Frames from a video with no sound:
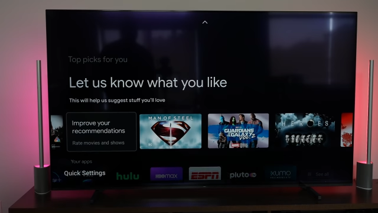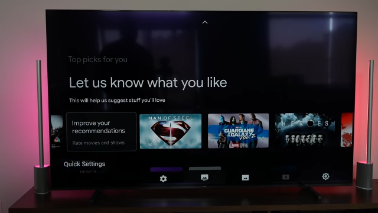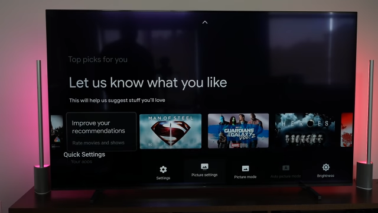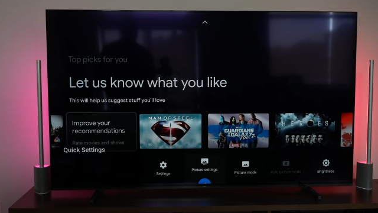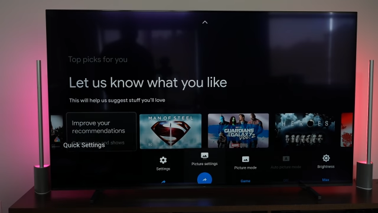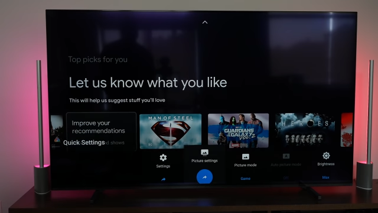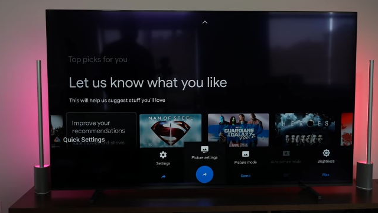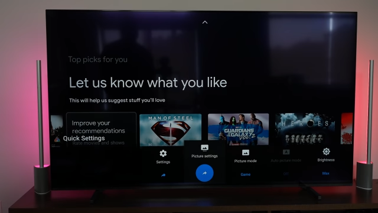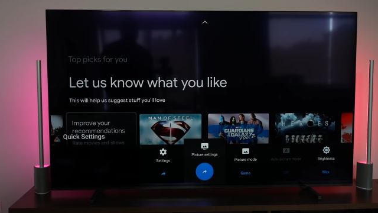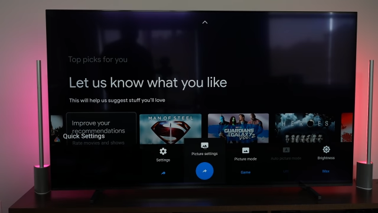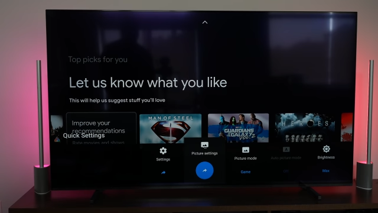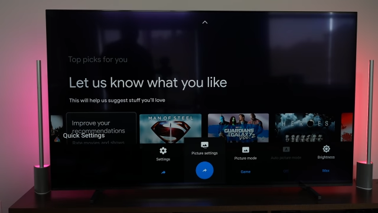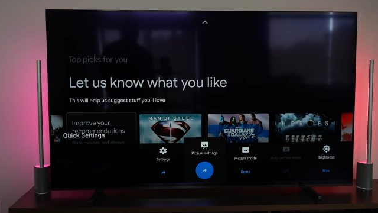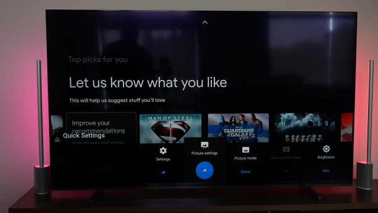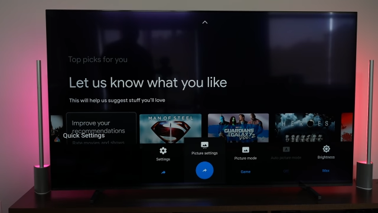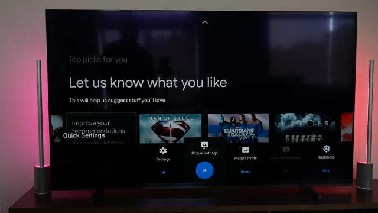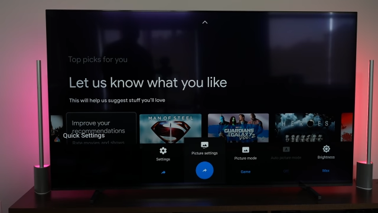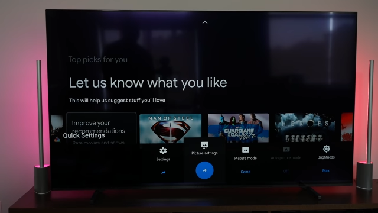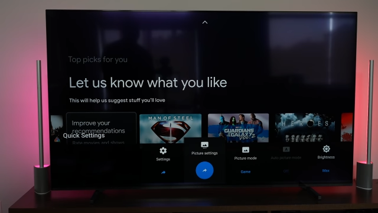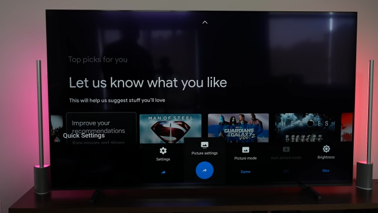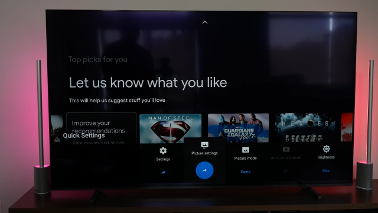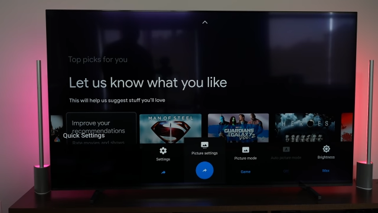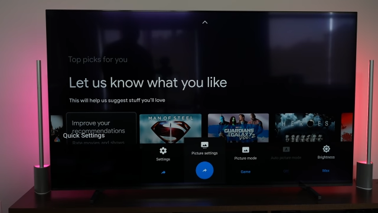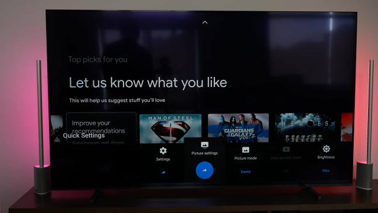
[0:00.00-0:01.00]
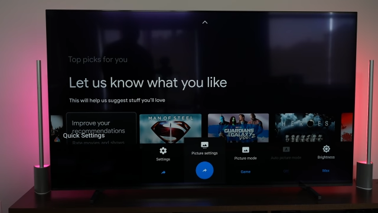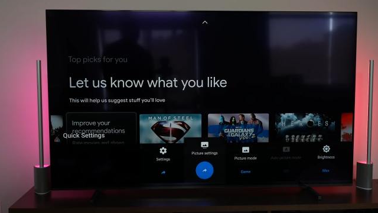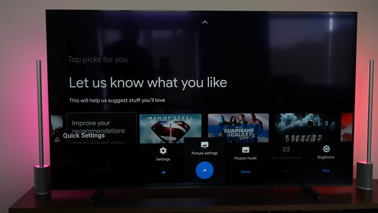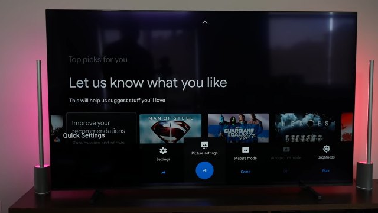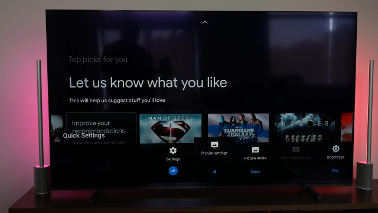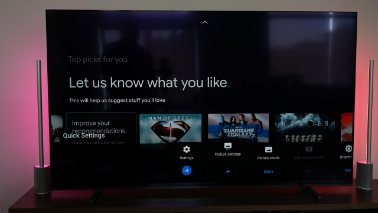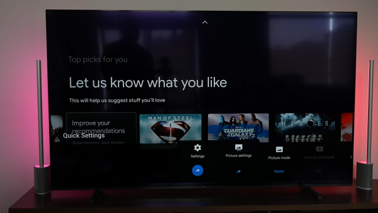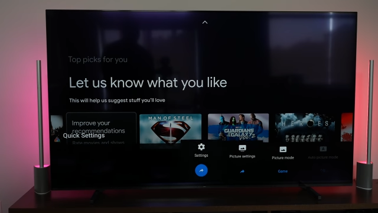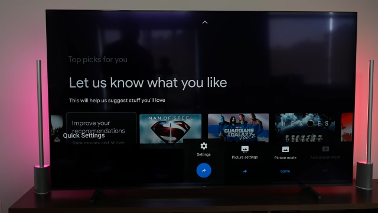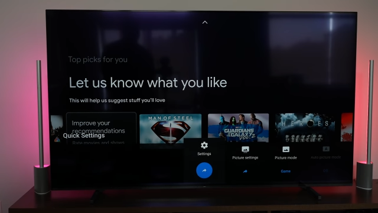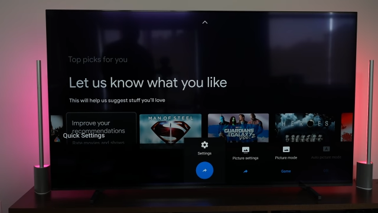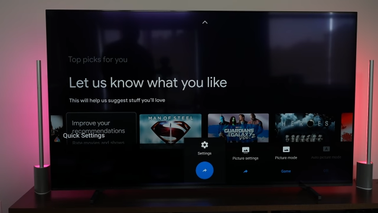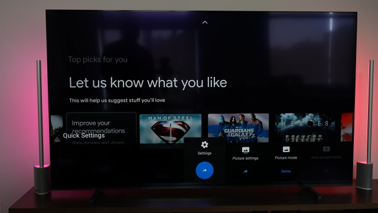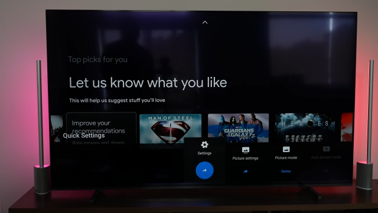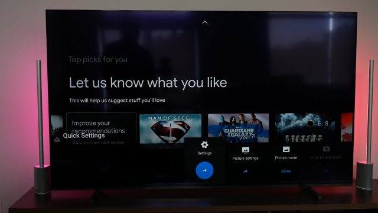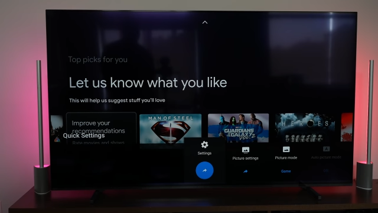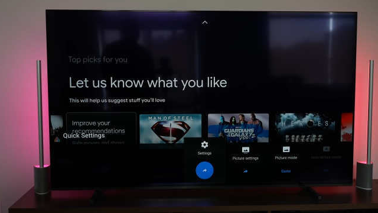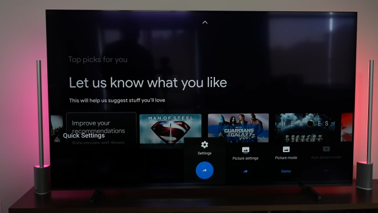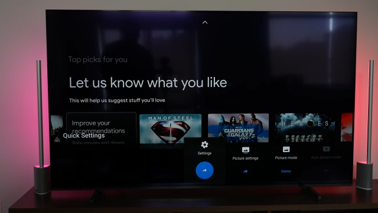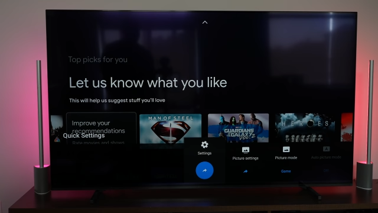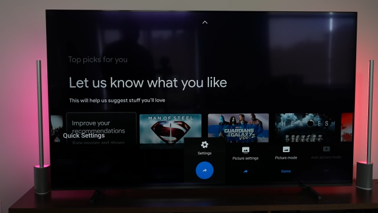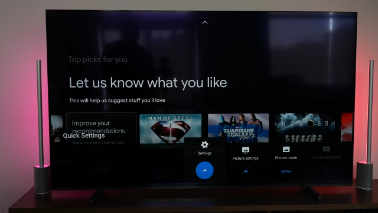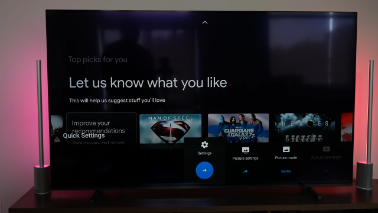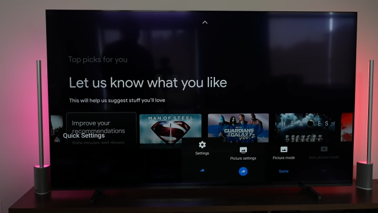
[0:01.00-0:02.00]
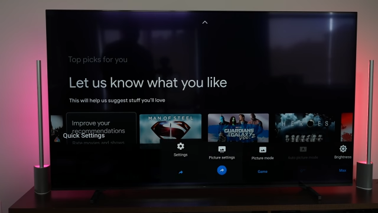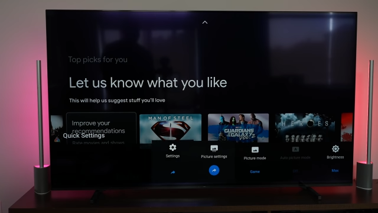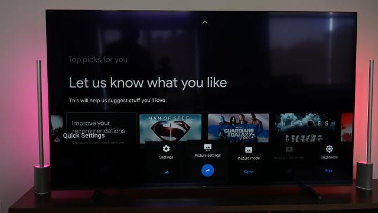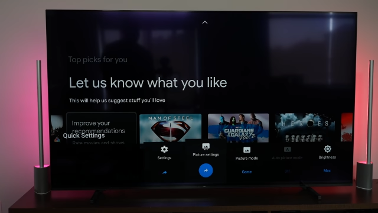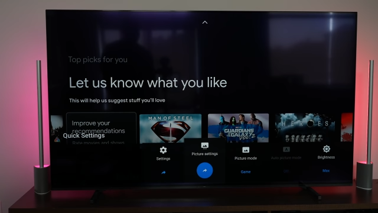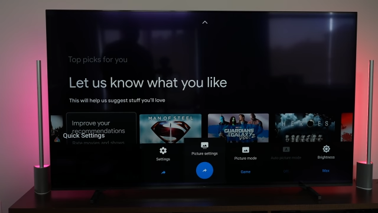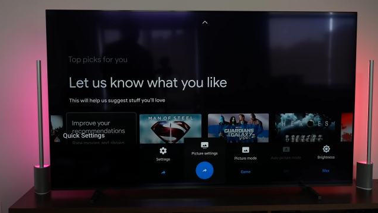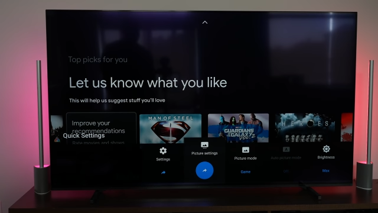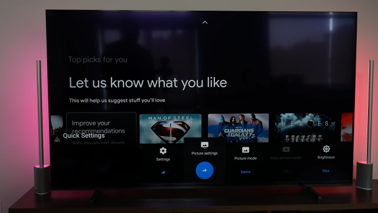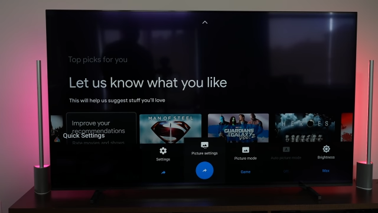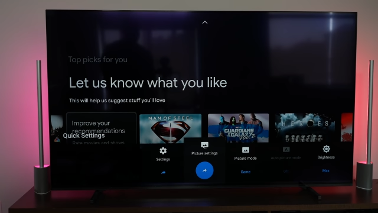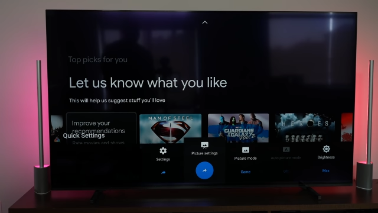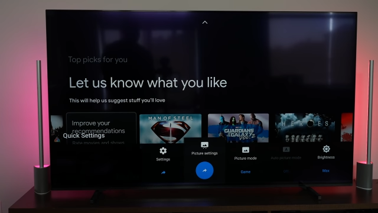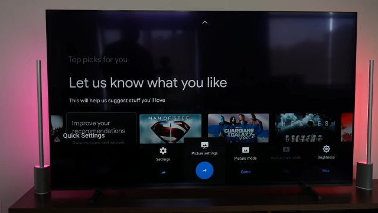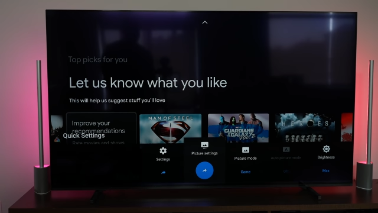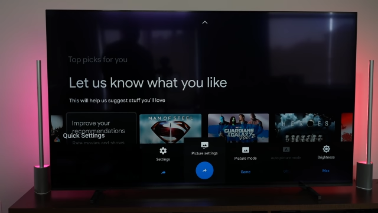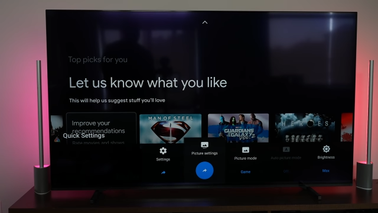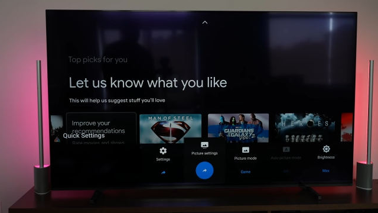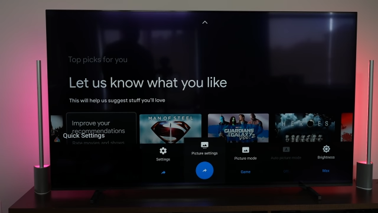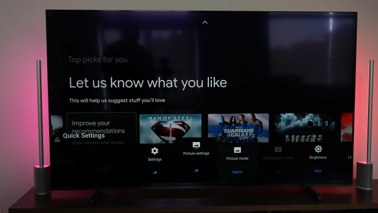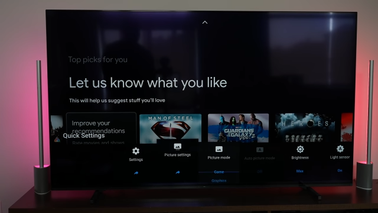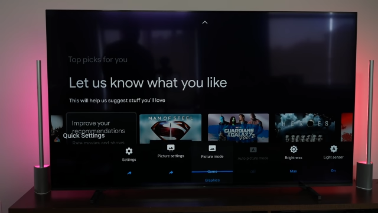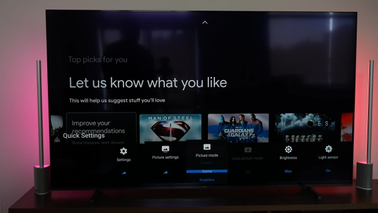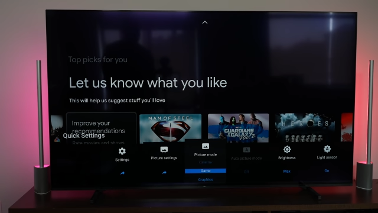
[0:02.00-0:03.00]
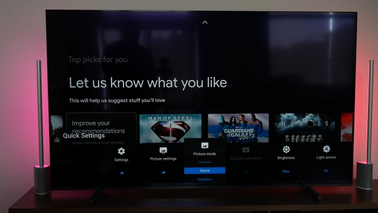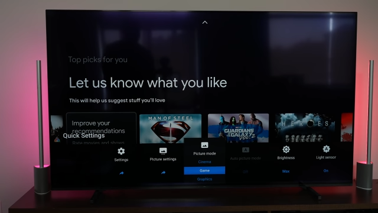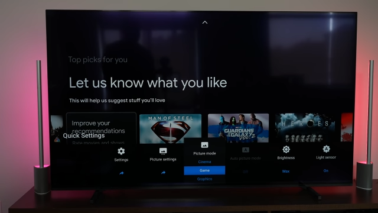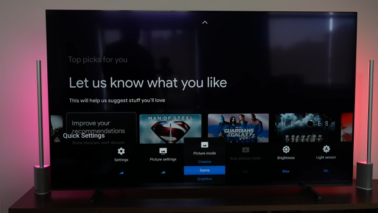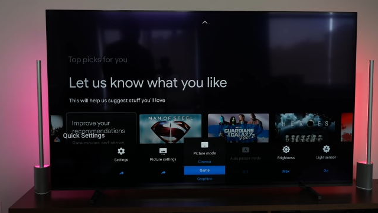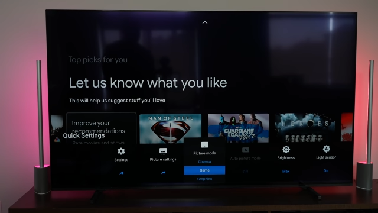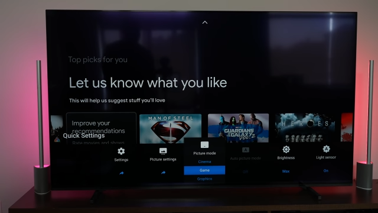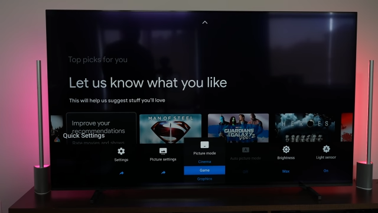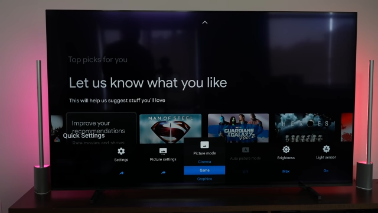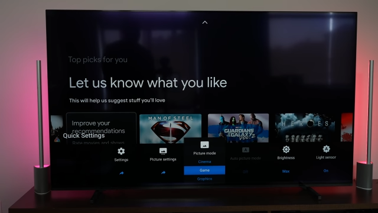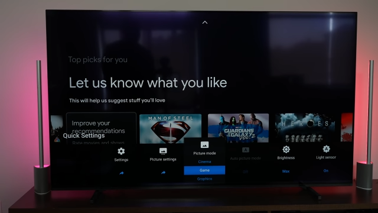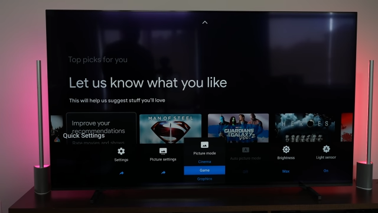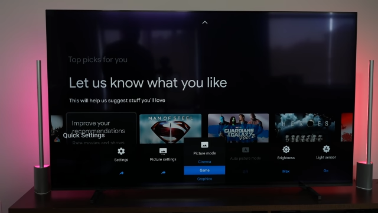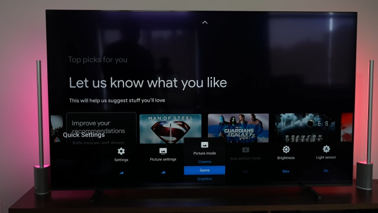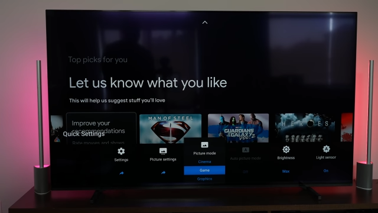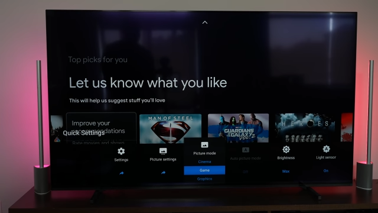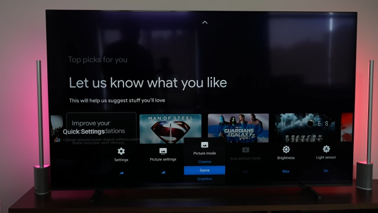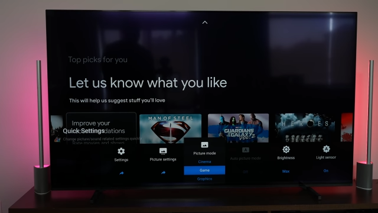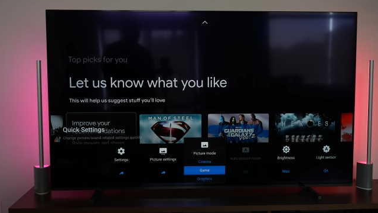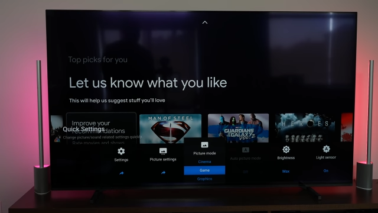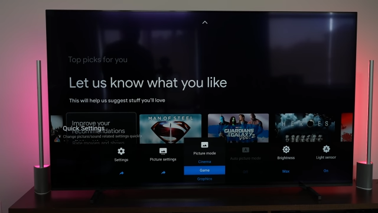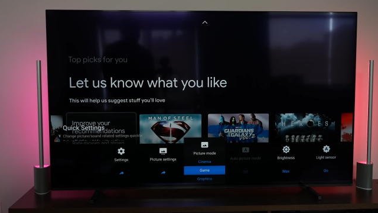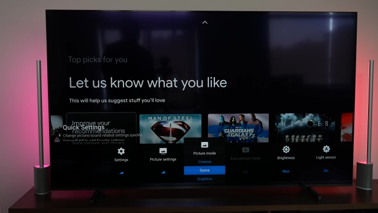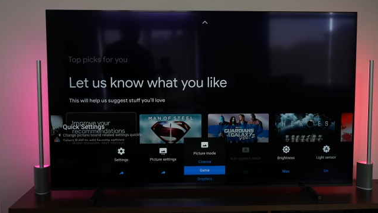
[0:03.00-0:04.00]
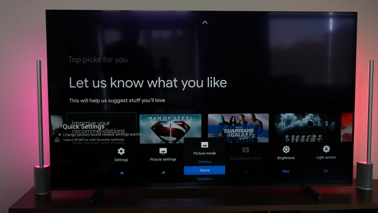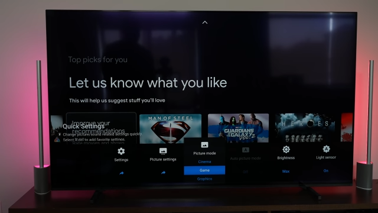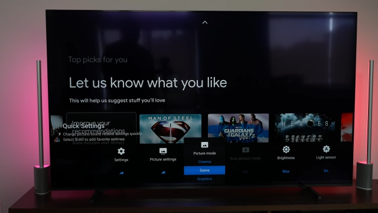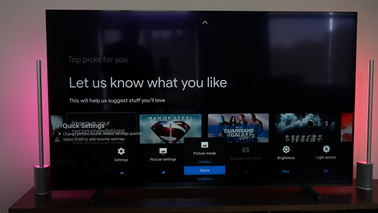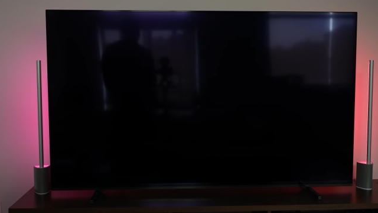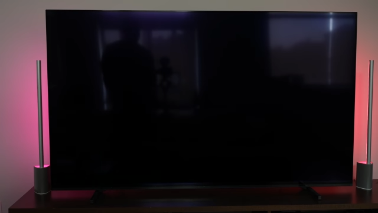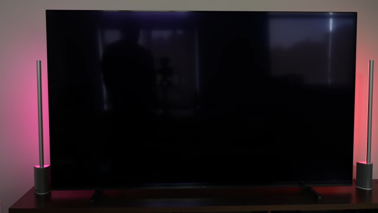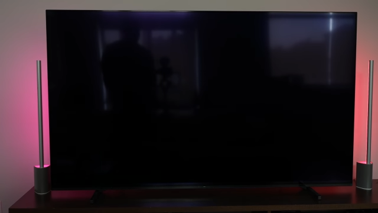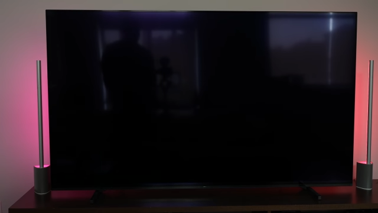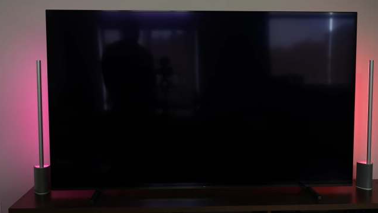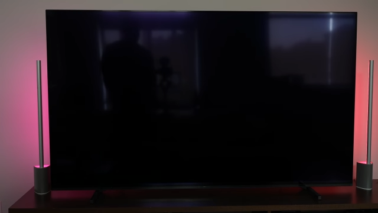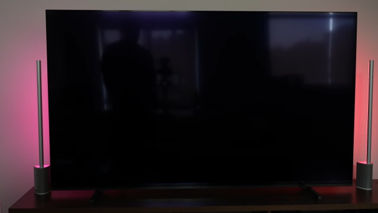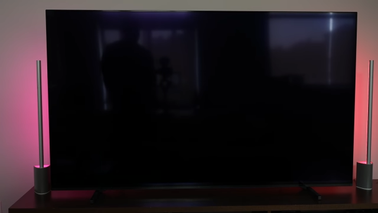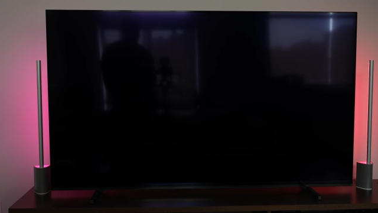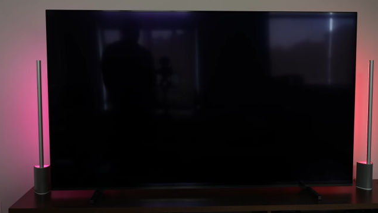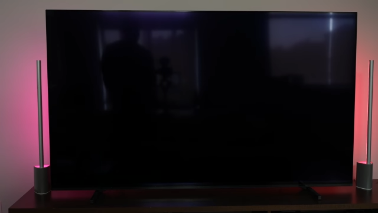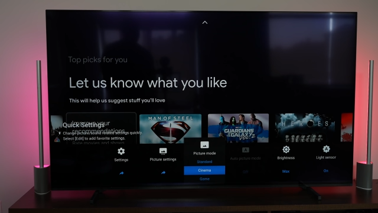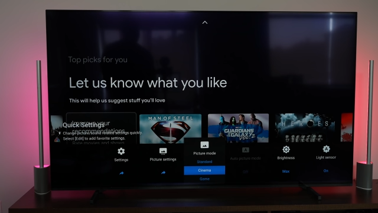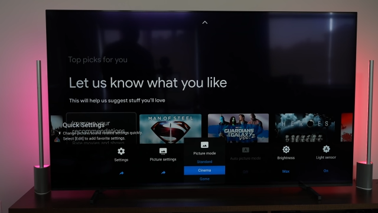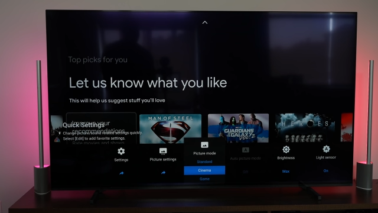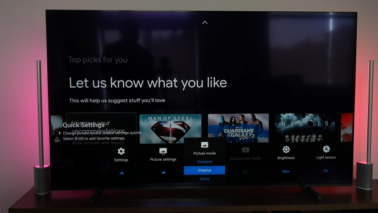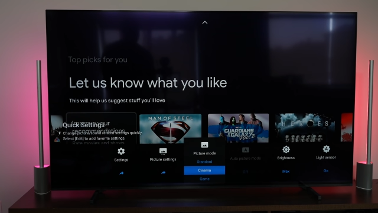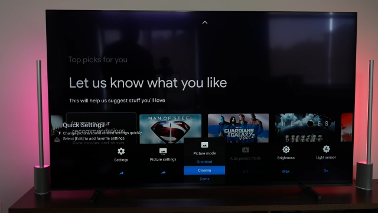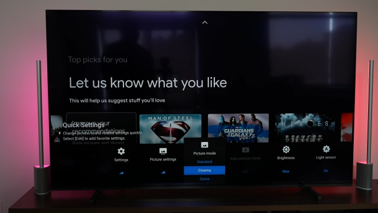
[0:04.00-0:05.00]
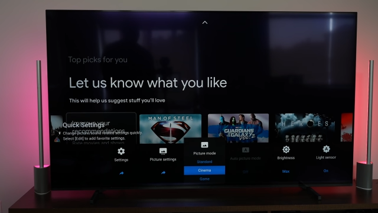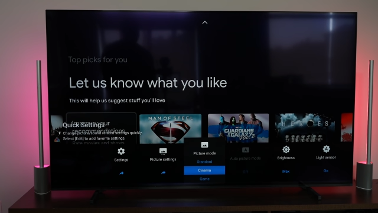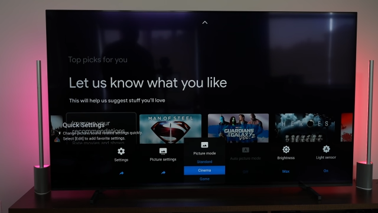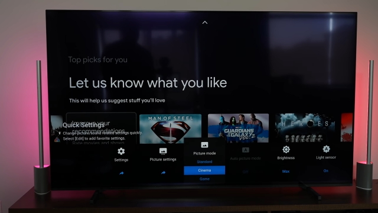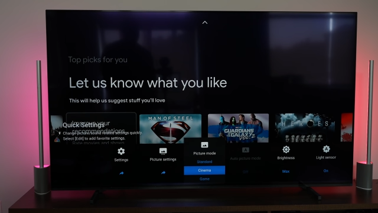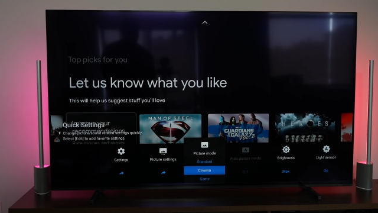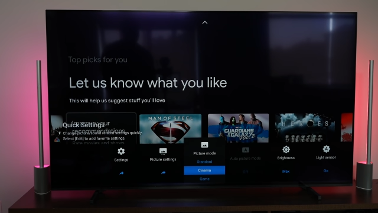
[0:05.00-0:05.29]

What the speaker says: (no speaker visible)